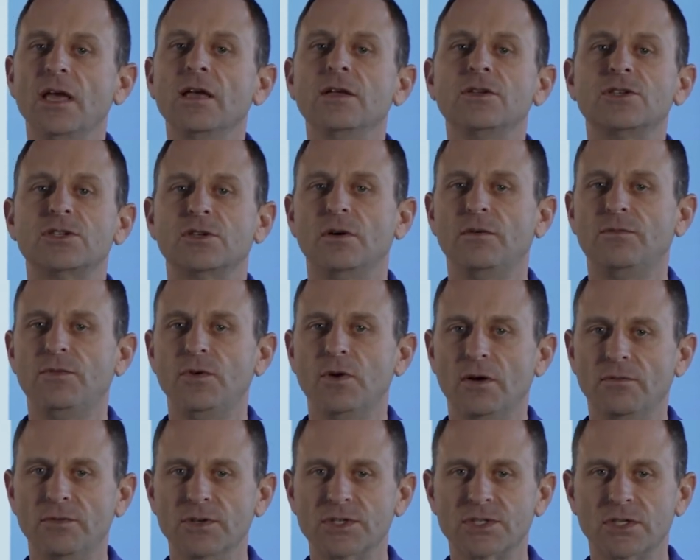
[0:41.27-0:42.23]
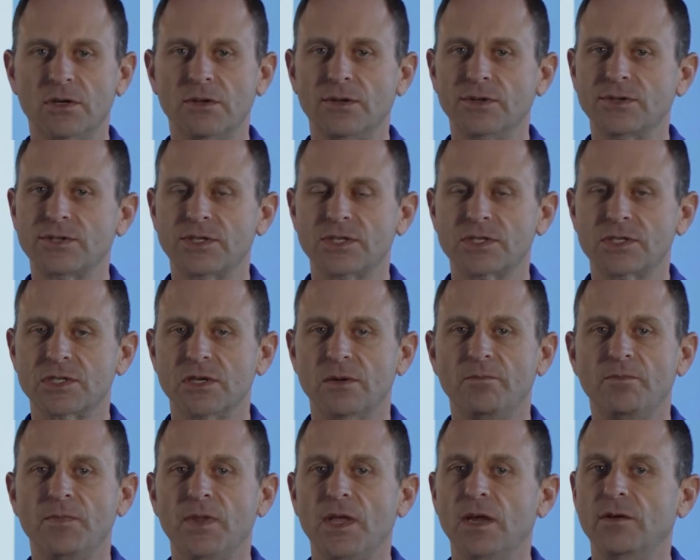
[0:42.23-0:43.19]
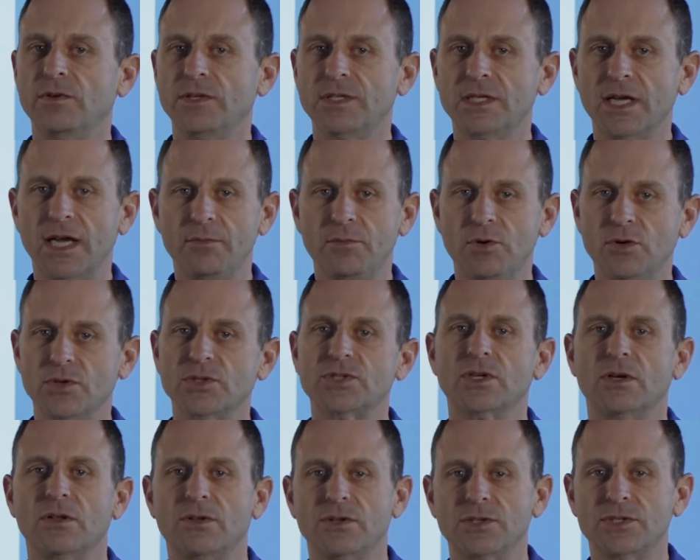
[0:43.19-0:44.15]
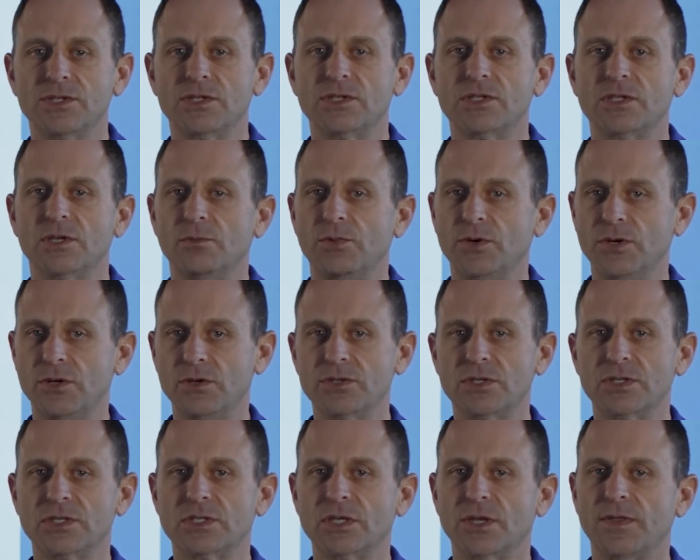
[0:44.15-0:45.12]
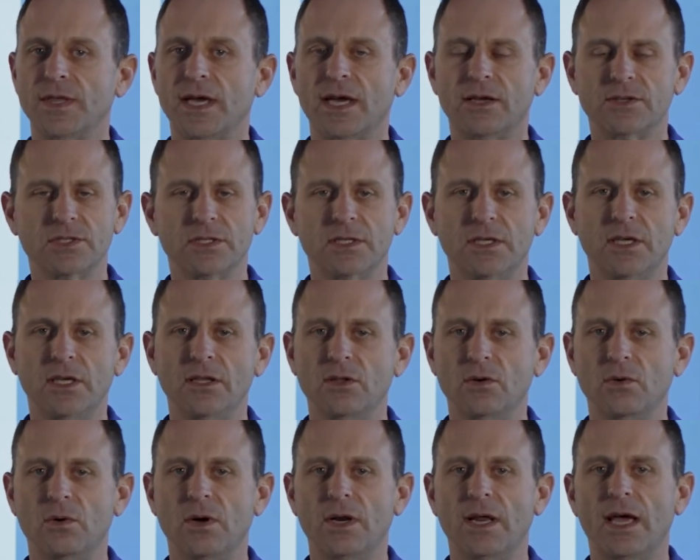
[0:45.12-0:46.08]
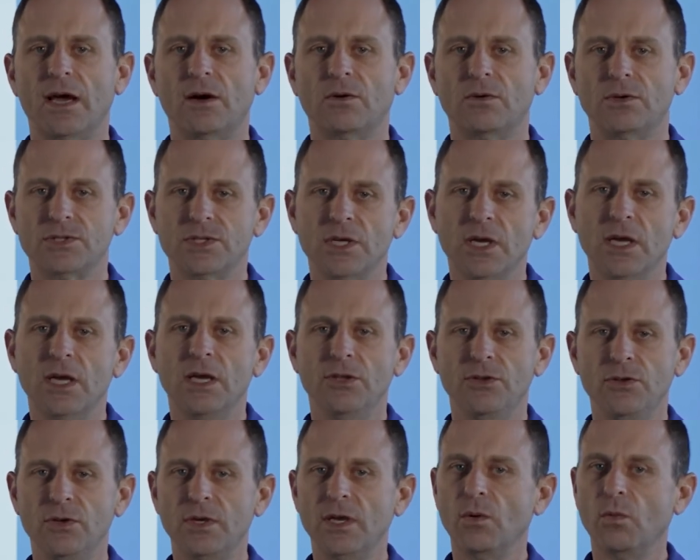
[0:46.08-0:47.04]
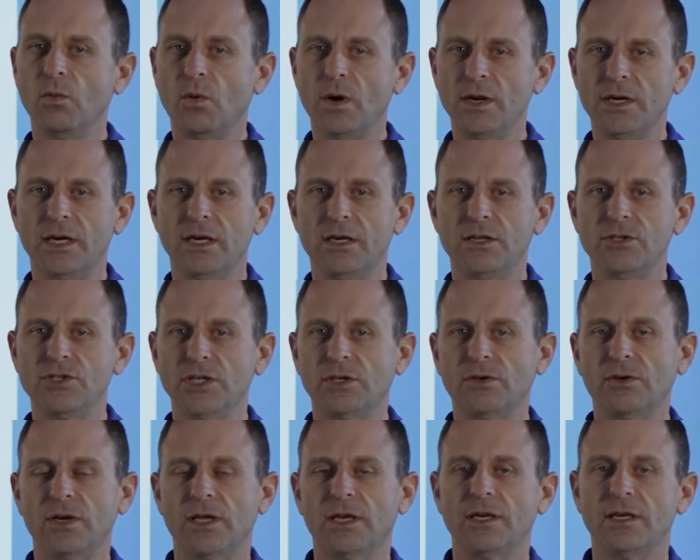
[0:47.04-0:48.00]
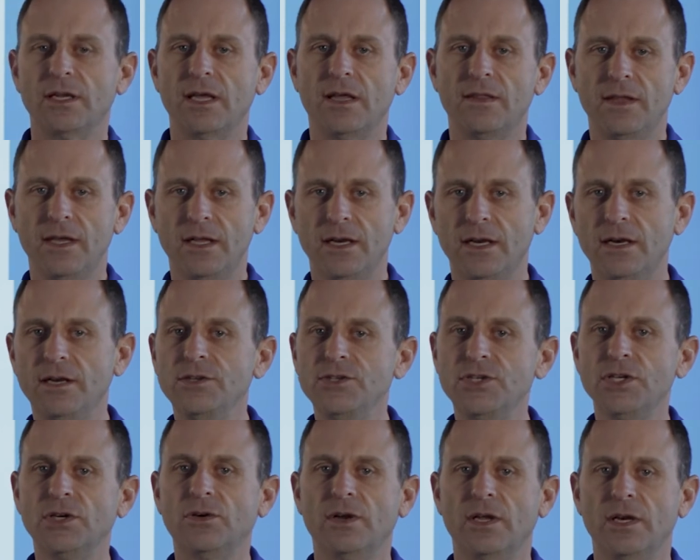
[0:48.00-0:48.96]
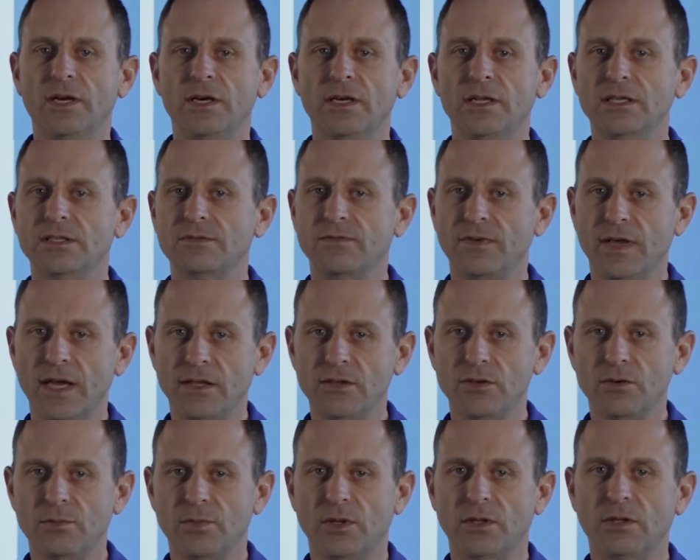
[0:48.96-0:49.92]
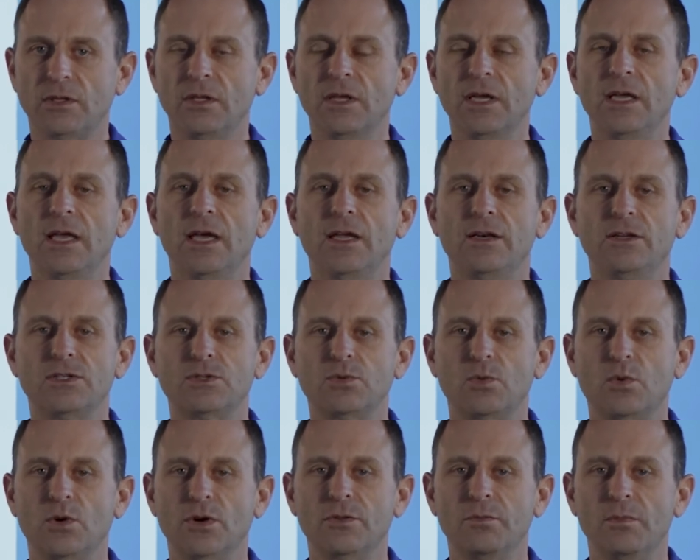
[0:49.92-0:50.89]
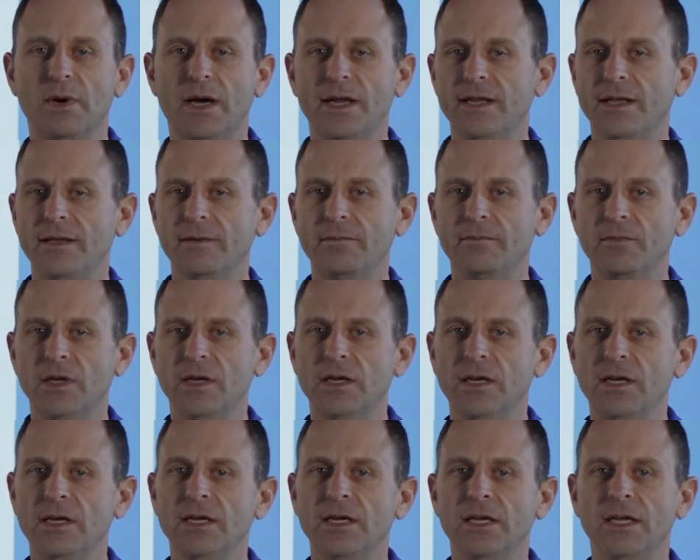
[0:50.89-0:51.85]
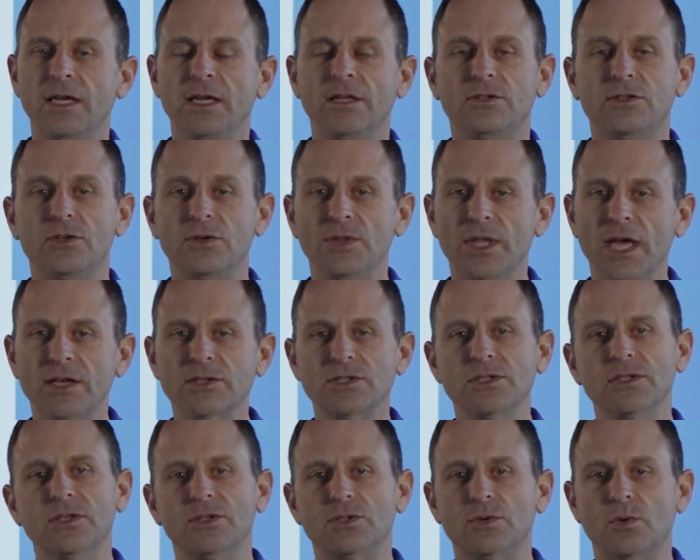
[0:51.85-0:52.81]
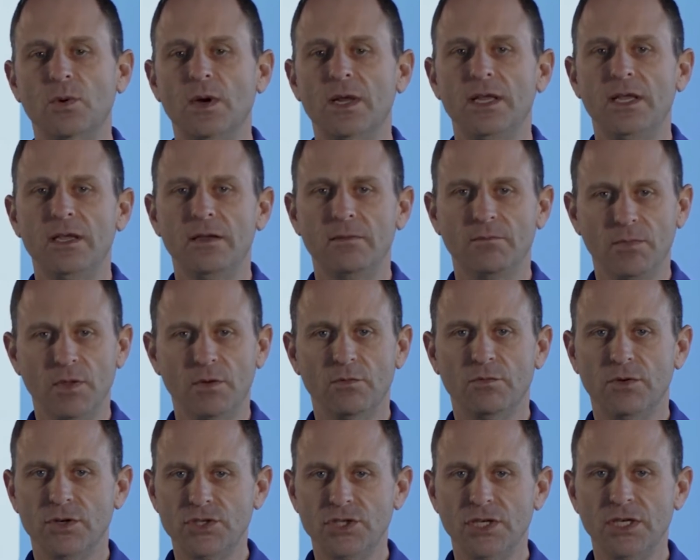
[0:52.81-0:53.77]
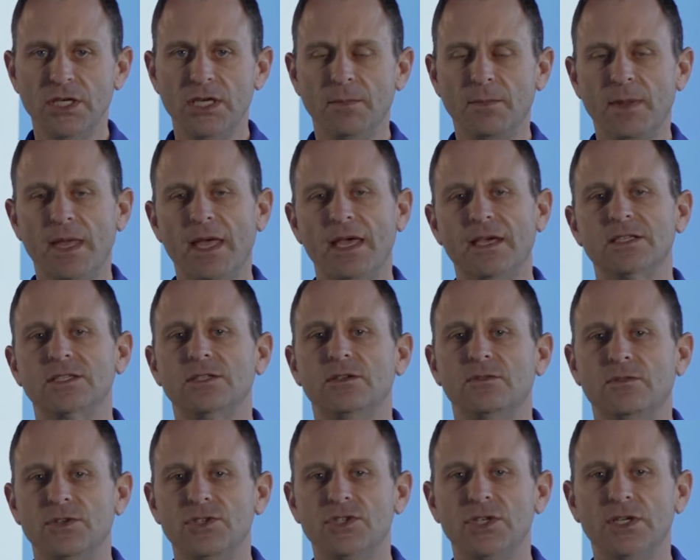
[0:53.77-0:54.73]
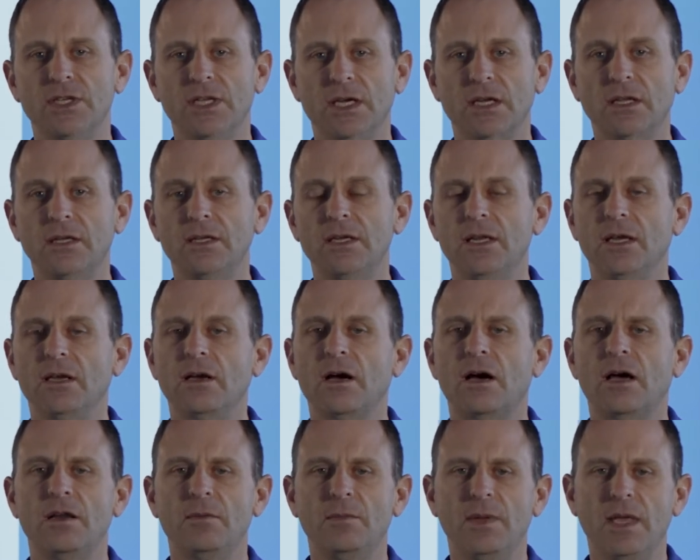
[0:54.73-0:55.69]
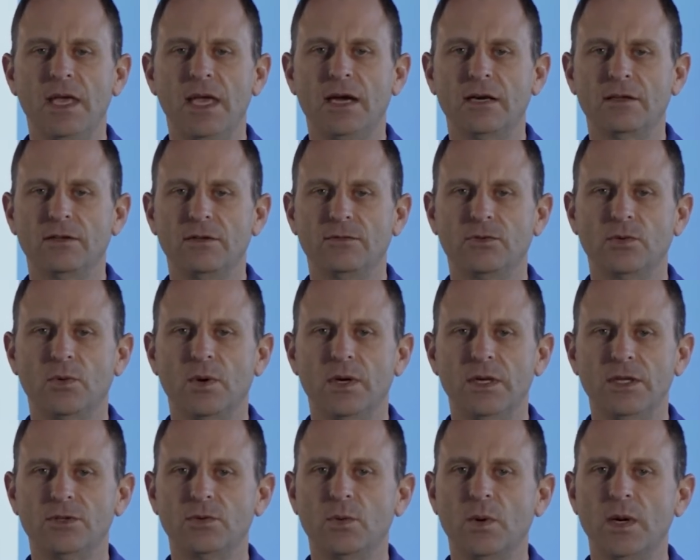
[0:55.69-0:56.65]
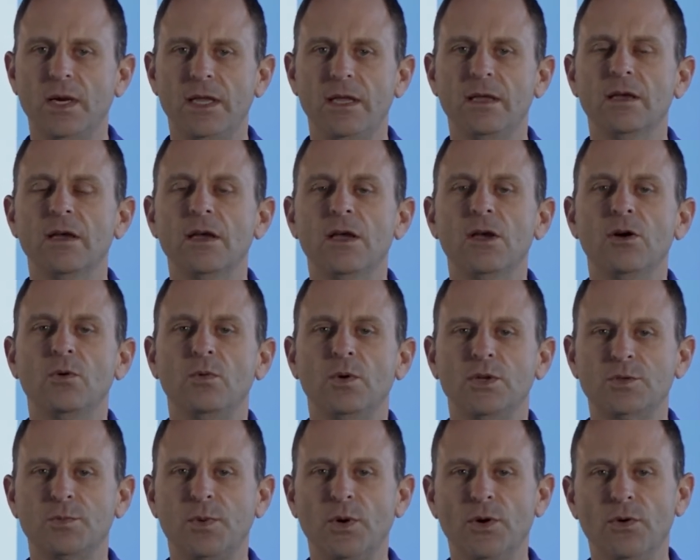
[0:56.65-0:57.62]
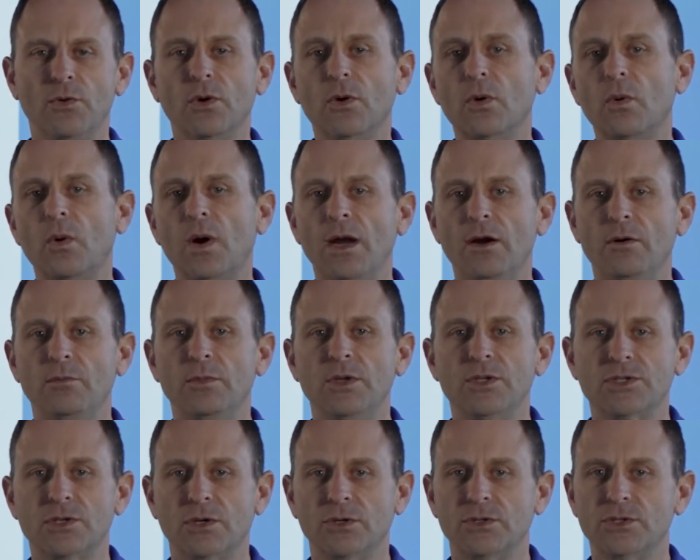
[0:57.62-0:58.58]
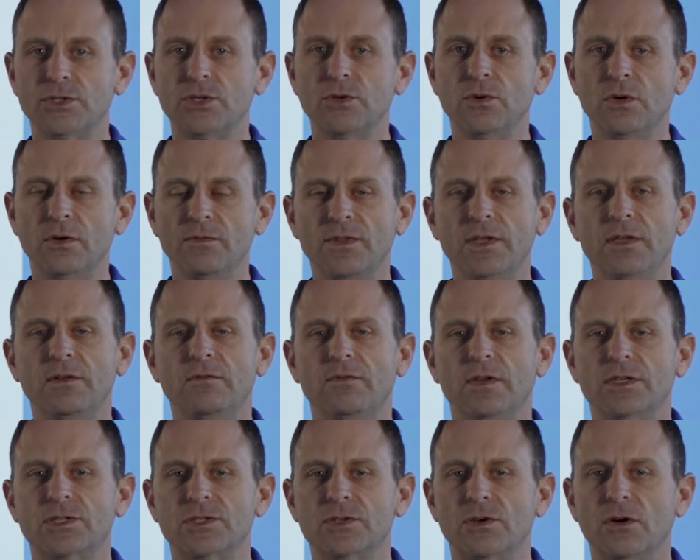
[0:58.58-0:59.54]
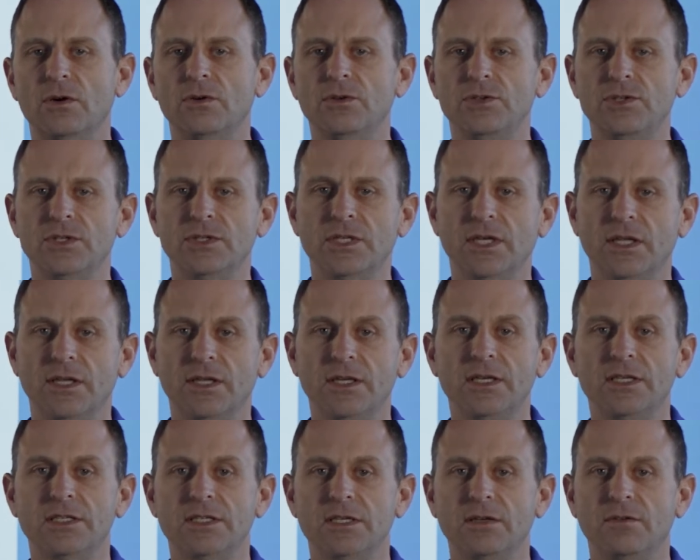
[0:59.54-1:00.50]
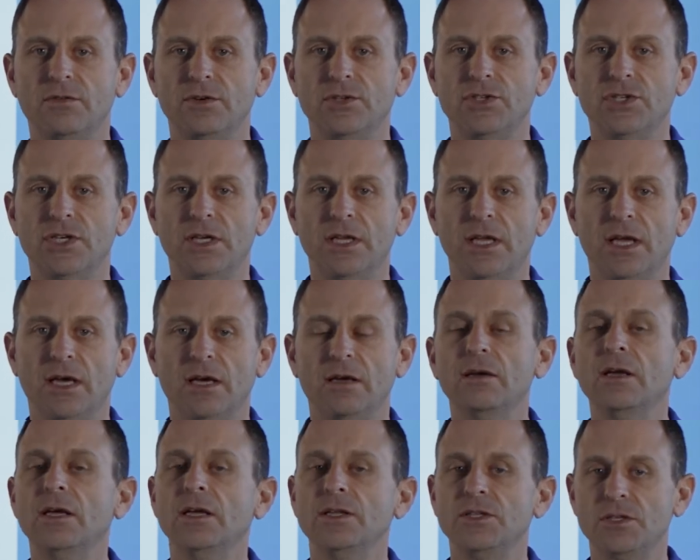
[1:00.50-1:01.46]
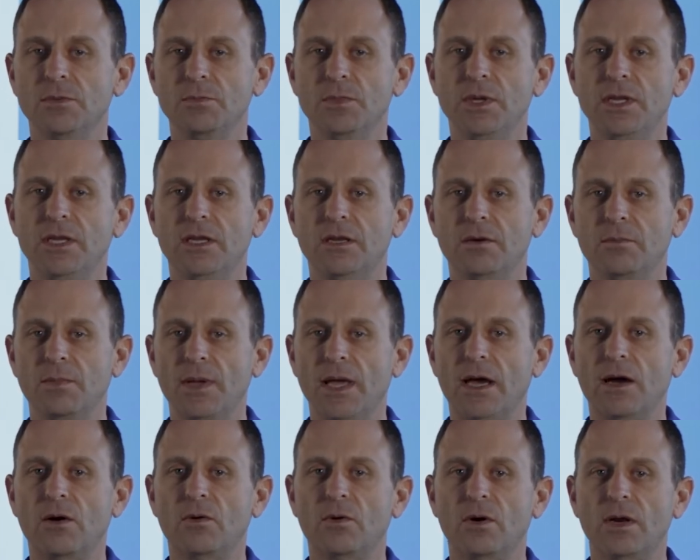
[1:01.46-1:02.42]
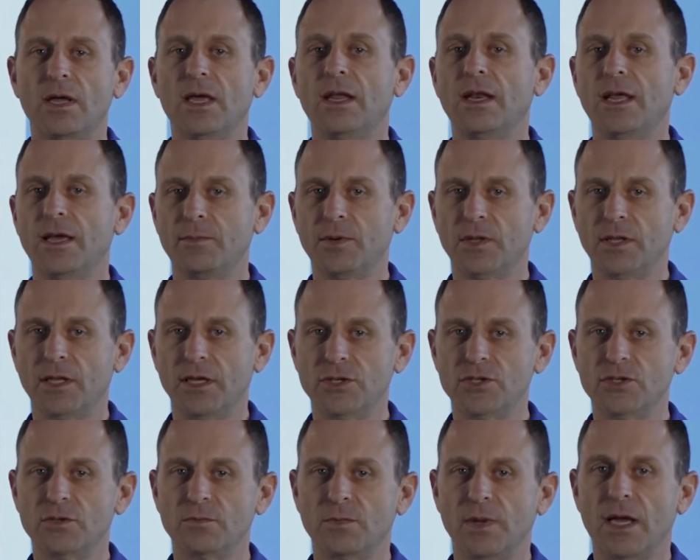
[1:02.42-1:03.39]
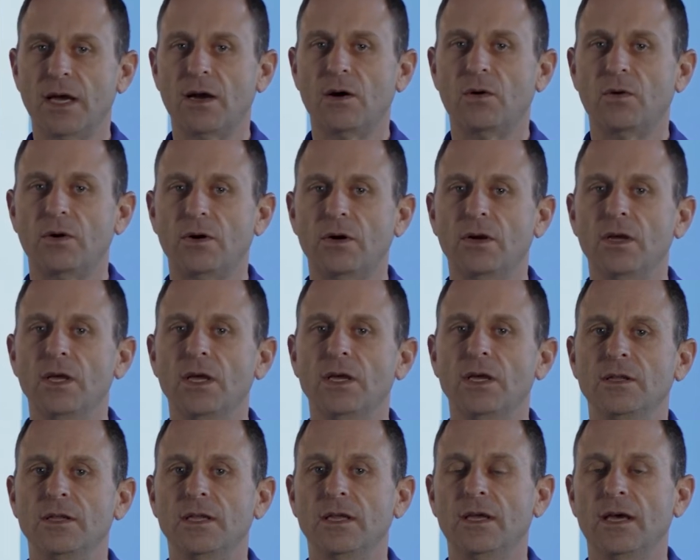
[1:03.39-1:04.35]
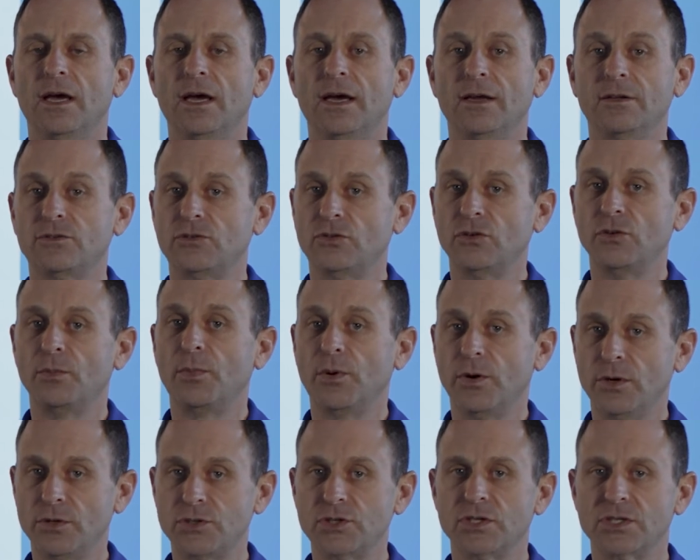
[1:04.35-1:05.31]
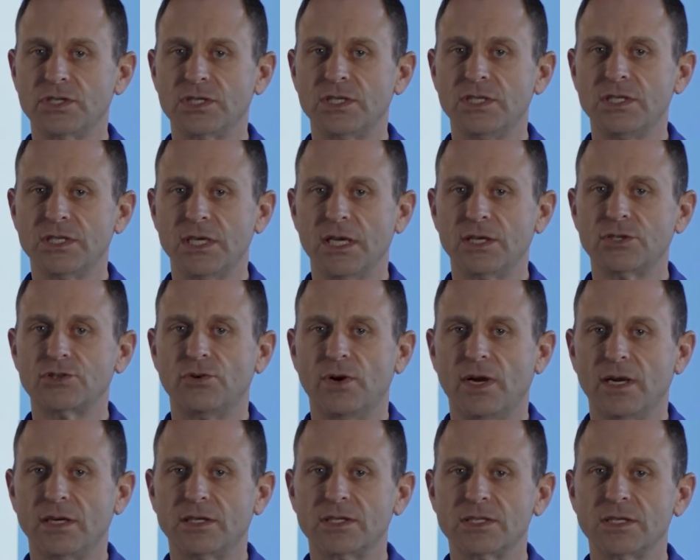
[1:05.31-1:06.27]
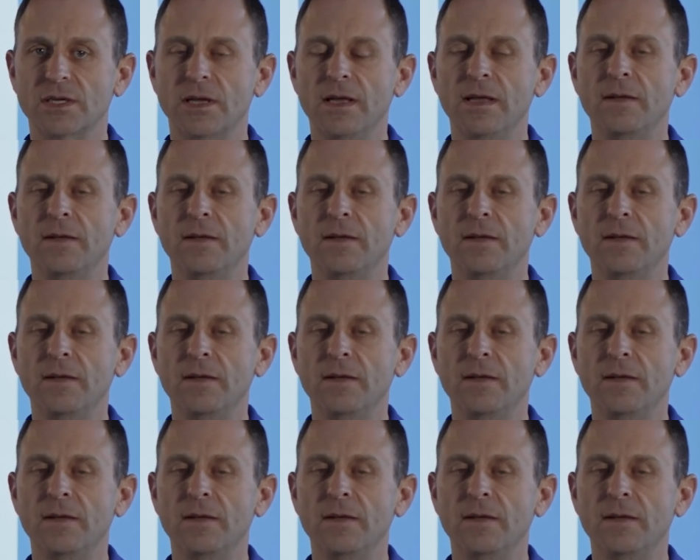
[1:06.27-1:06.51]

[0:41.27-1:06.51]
So if you have a solar system, every time your solar system produces a 1,000 kilowatt hours, you get one energy credit, and that energy credit is valuable and it's worth money. In 2020, Virginia passed the Virginia Clean Economy Act of 2020, which put requirements on two of the investor owned utilities in Virginia, Dominion Power and Appalachian Power, eh, uh, to purchase these SRECs.